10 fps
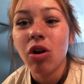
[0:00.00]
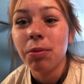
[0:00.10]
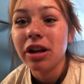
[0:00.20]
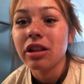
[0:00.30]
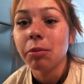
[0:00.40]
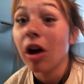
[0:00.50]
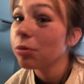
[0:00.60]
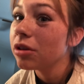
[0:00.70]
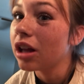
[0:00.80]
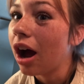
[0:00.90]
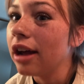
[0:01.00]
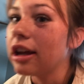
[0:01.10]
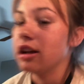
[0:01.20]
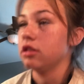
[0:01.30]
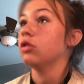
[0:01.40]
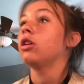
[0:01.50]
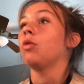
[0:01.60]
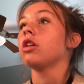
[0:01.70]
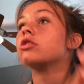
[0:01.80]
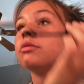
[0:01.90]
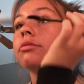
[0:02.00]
opening their mouth, but like I can, so like watch.